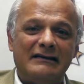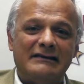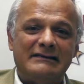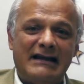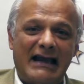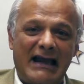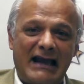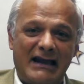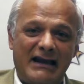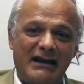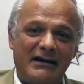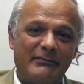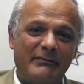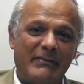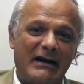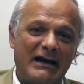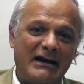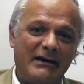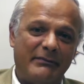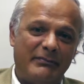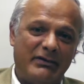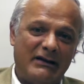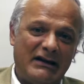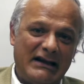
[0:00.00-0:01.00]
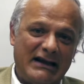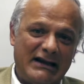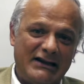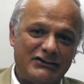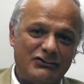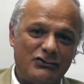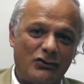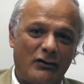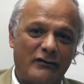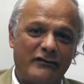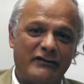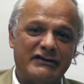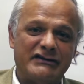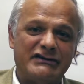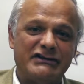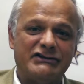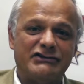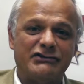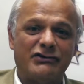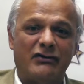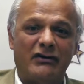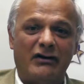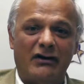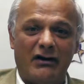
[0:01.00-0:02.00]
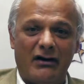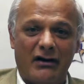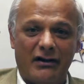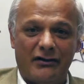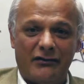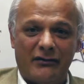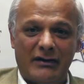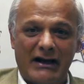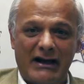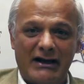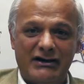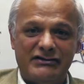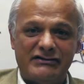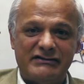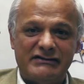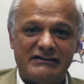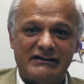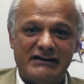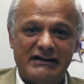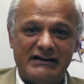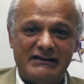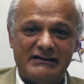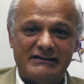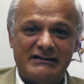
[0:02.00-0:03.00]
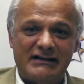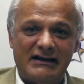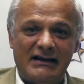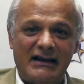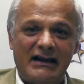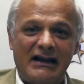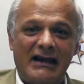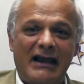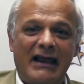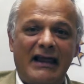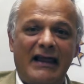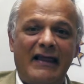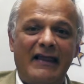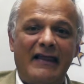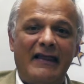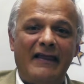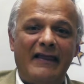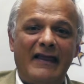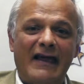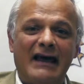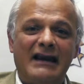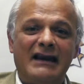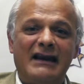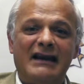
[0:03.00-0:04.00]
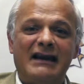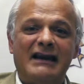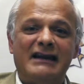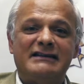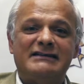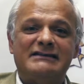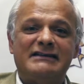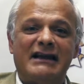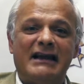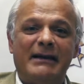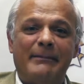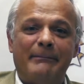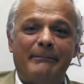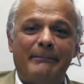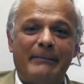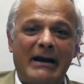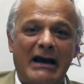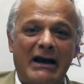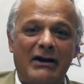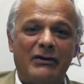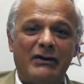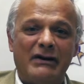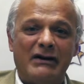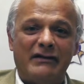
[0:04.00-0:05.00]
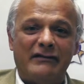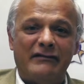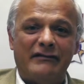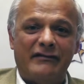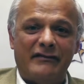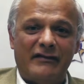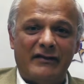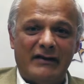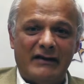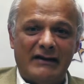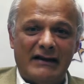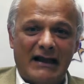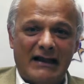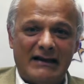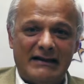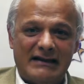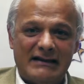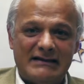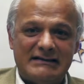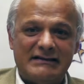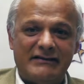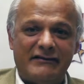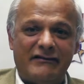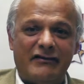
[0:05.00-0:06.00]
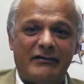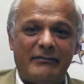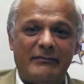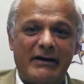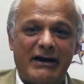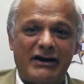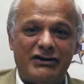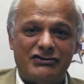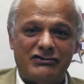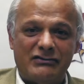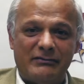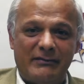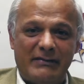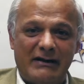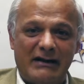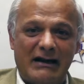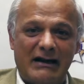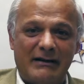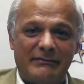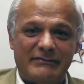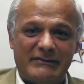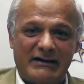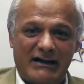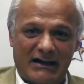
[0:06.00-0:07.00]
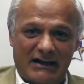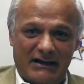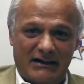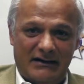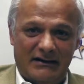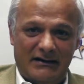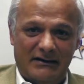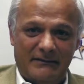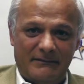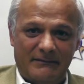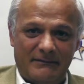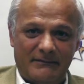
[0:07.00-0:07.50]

taken by the police officers or other agencies, then it is imperative that this information be obtained.